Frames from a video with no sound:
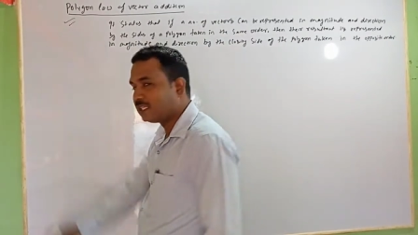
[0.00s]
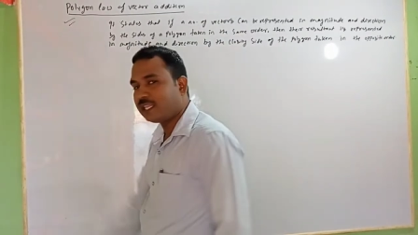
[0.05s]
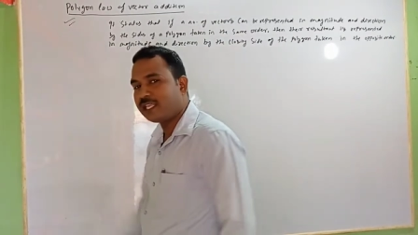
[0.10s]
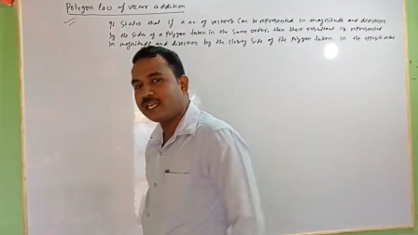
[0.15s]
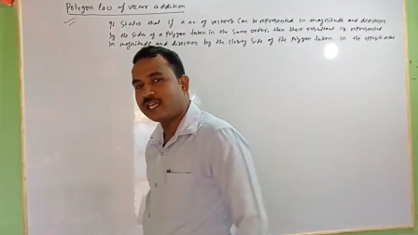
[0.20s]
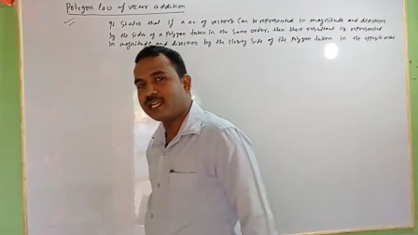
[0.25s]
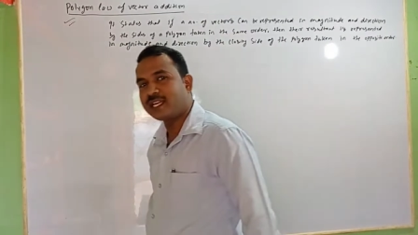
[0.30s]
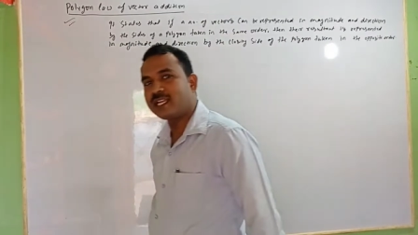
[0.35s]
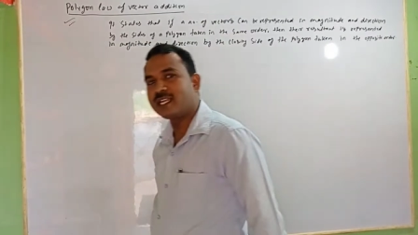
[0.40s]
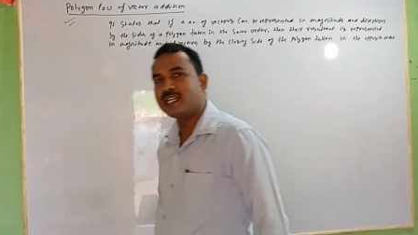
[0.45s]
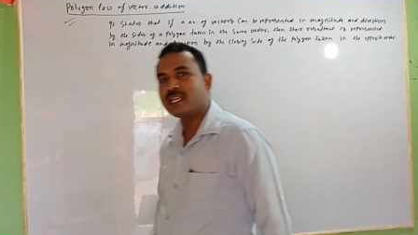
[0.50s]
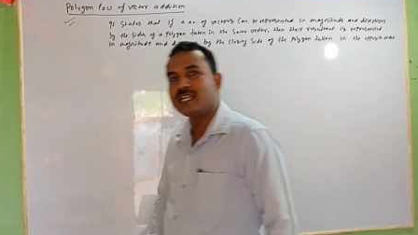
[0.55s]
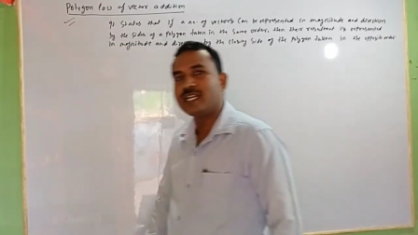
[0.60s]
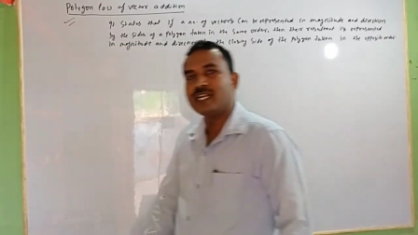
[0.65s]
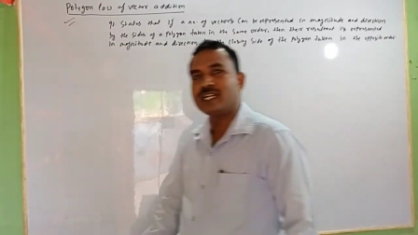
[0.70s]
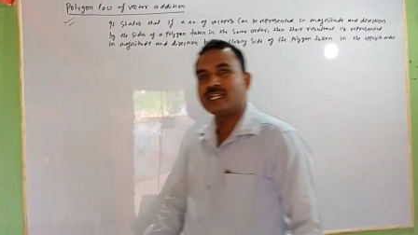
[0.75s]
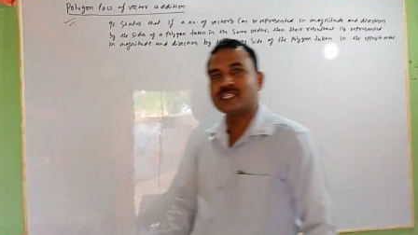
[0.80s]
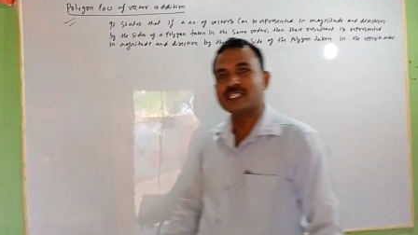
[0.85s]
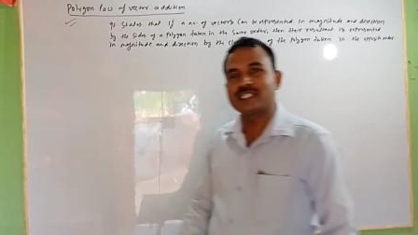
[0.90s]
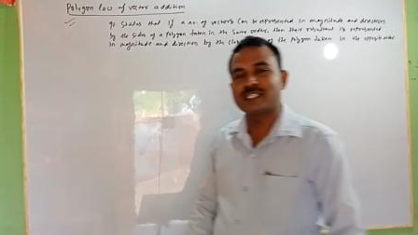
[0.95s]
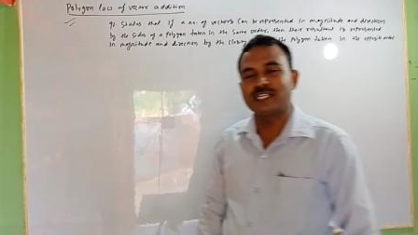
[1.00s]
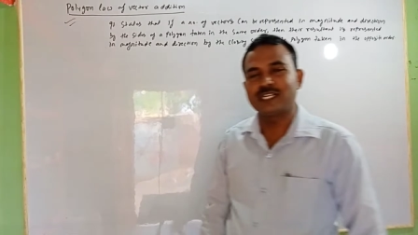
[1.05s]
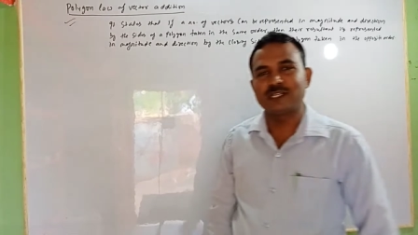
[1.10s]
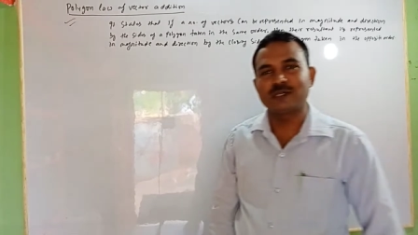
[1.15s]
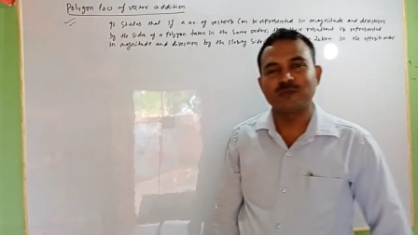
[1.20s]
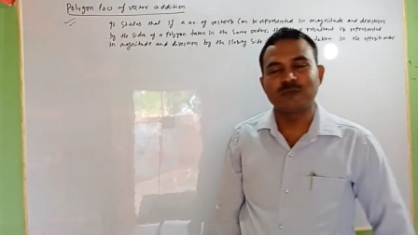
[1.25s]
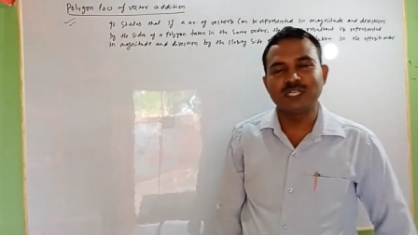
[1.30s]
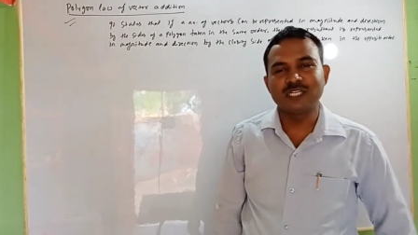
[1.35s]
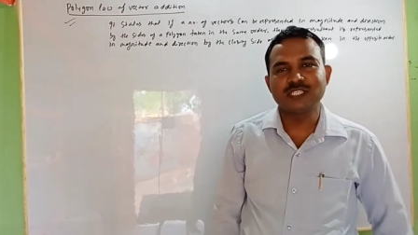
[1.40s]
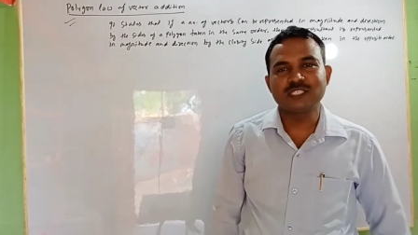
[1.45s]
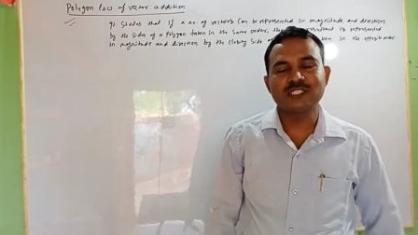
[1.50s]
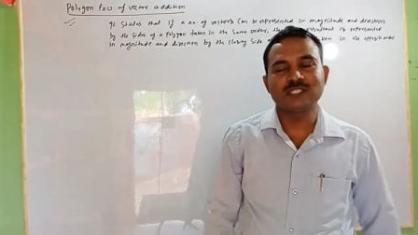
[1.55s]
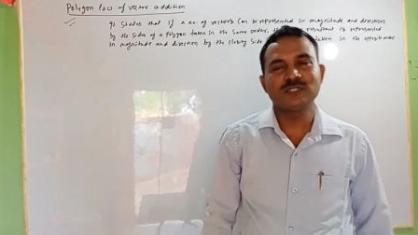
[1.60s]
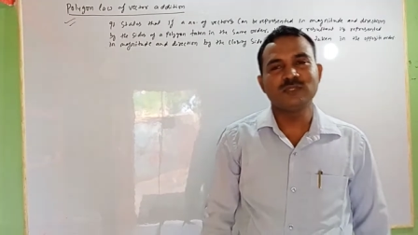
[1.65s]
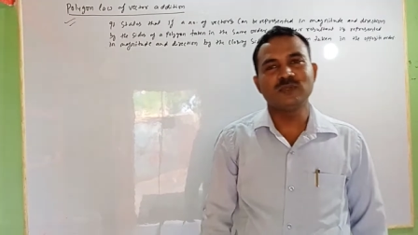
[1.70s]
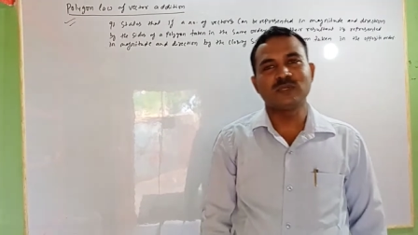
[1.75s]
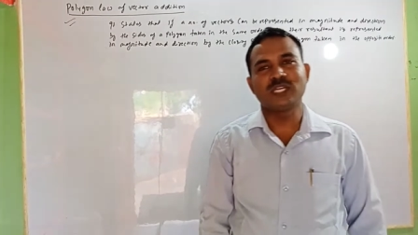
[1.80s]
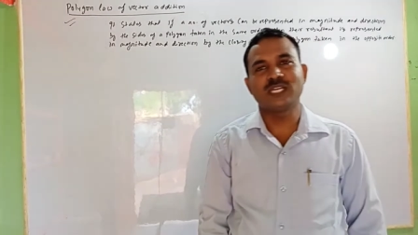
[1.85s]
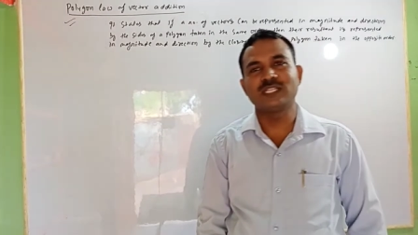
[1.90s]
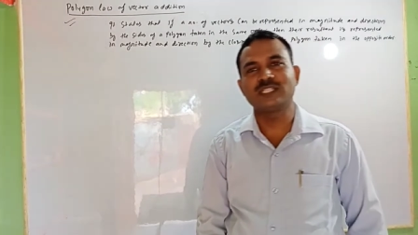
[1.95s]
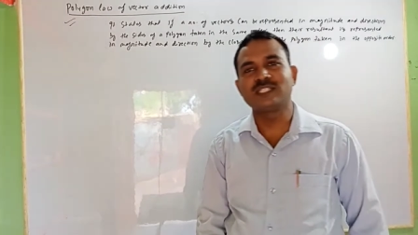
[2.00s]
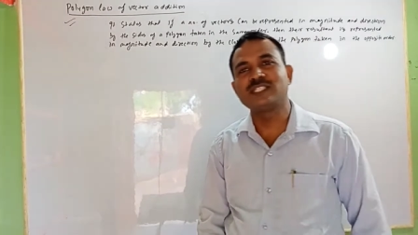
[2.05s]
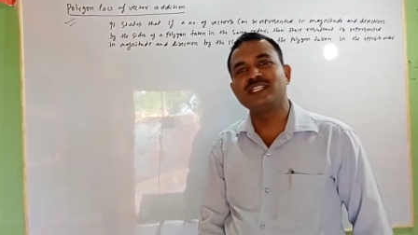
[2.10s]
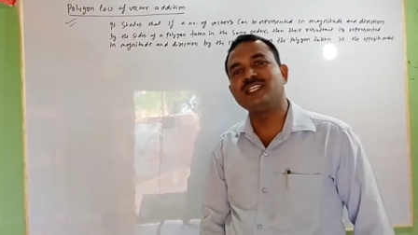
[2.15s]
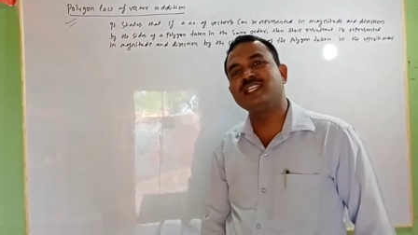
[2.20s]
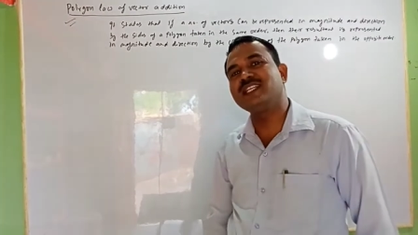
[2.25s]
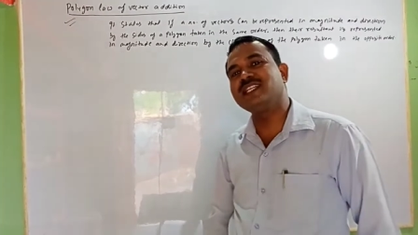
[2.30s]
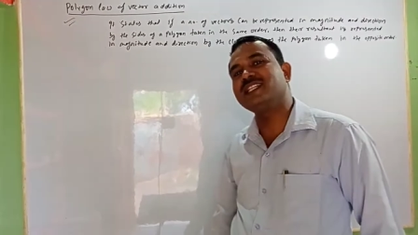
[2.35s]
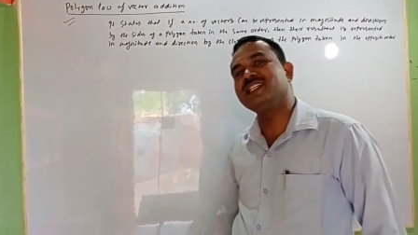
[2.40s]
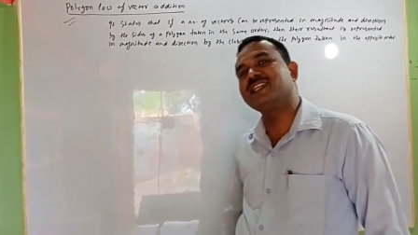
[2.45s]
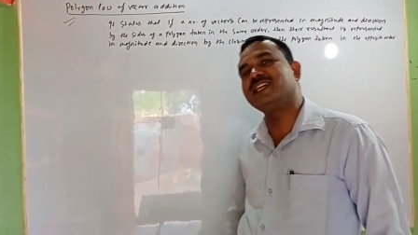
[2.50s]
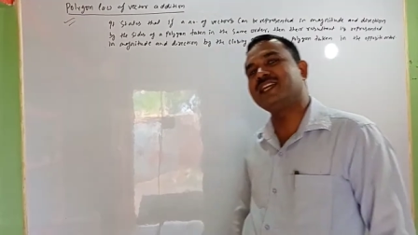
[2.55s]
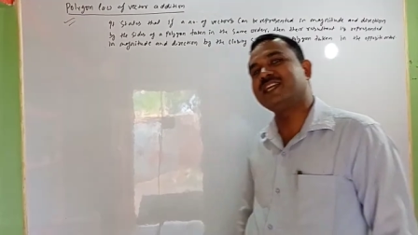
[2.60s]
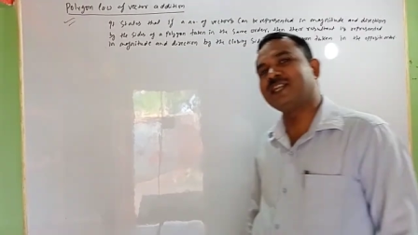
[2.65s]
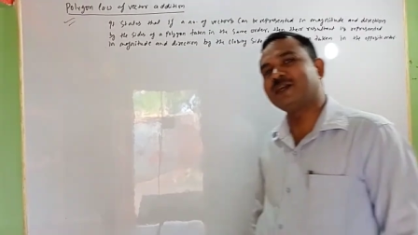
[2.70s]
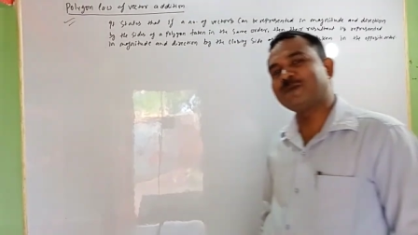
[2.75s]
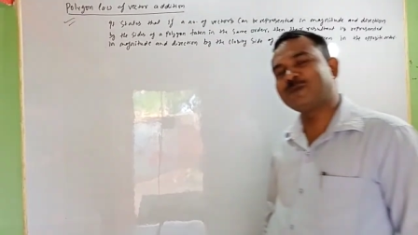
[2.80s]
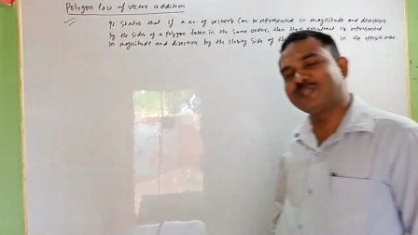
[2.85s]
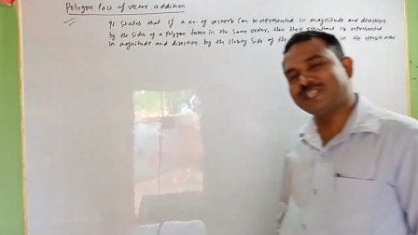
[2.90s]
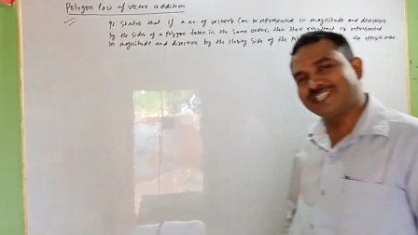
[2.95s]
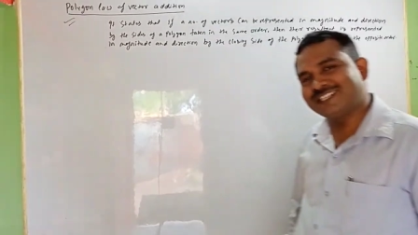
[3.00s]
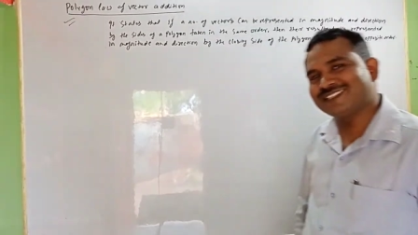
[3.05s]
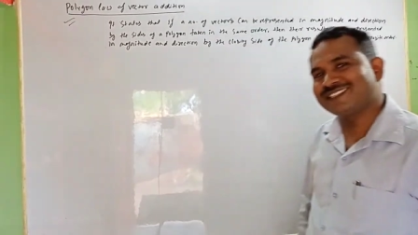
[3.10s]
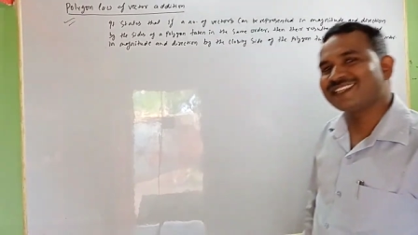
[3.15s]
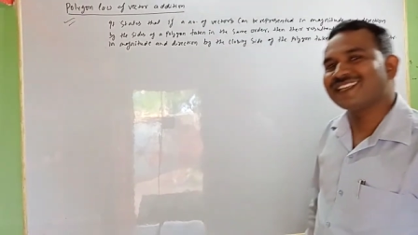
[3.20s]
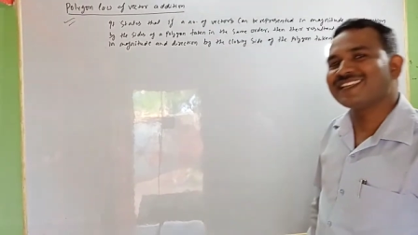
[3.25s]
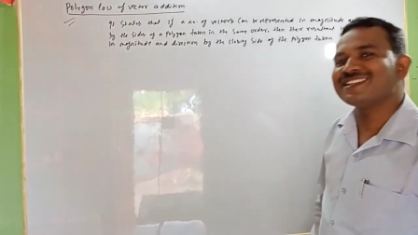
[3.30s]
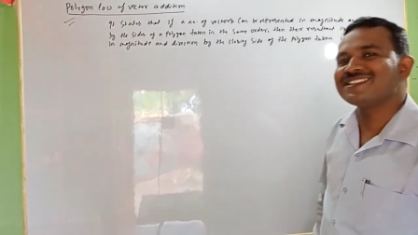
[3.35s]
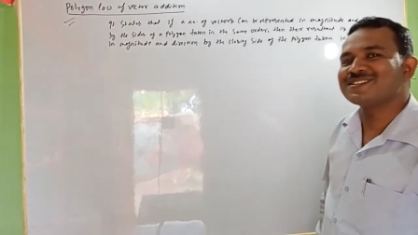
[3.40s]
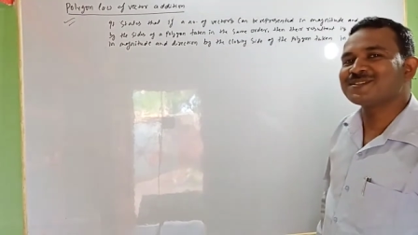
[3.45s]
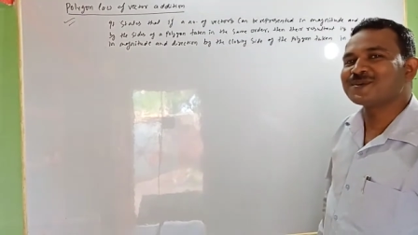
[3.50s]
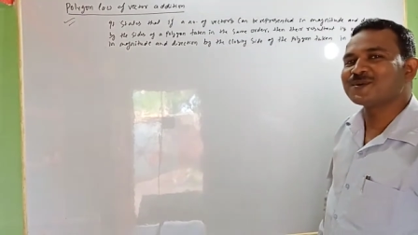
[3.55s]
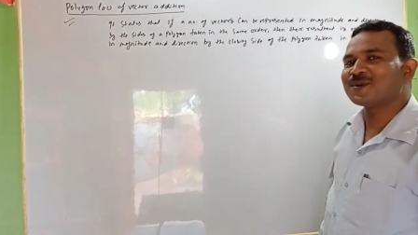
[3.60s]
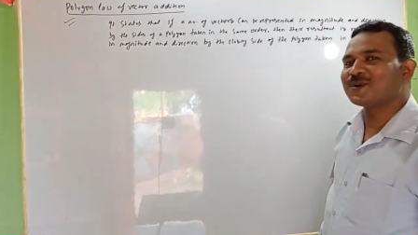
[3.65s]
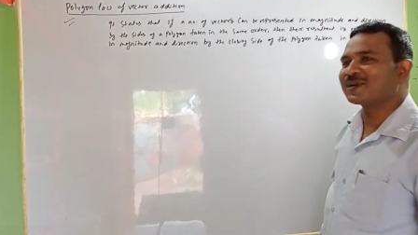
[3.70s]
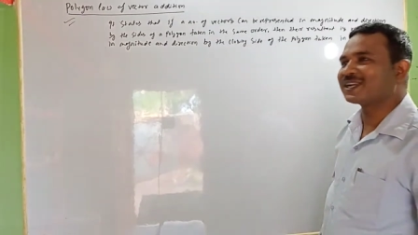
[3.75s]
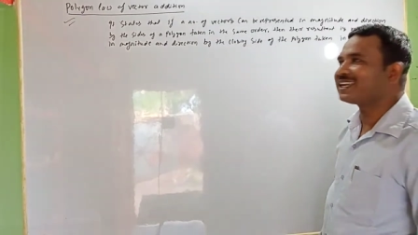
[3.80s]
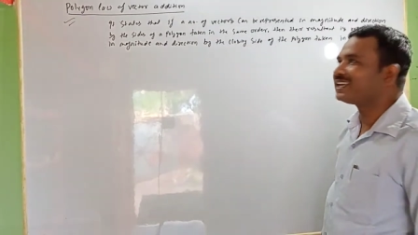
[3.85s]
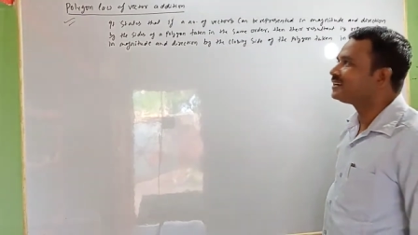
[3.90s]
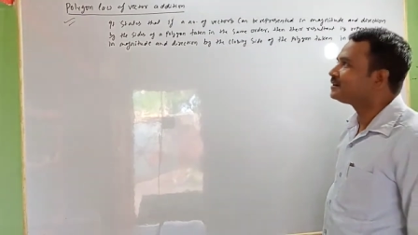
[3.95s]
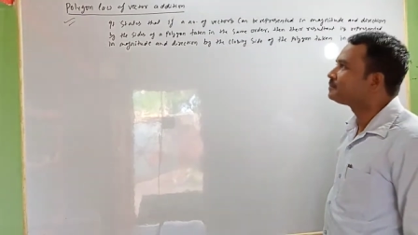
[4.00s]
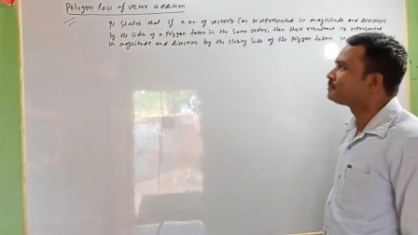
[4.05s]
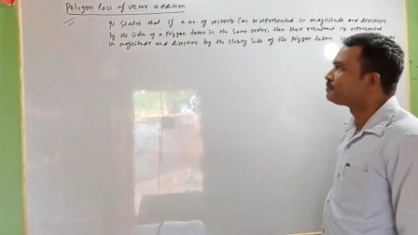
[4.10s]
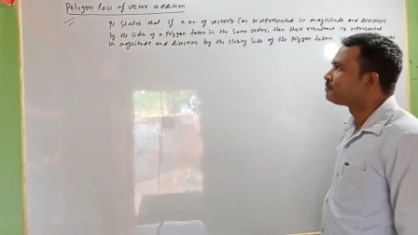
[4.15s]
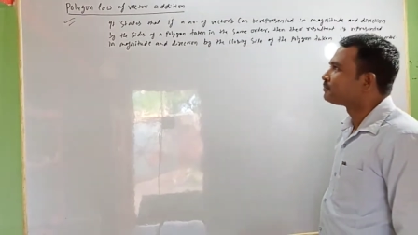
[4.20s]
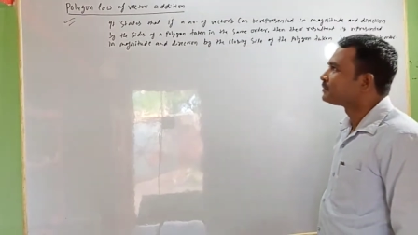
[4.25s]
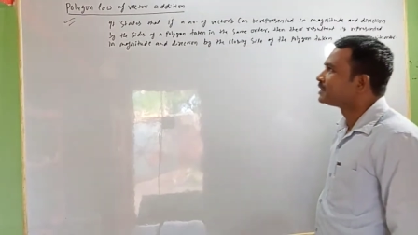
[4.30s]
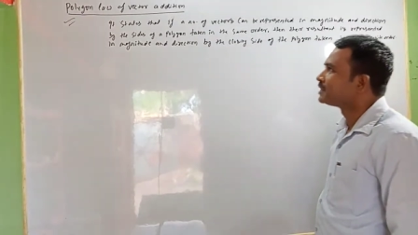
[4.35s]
their statements, you can see their definitions. Okay,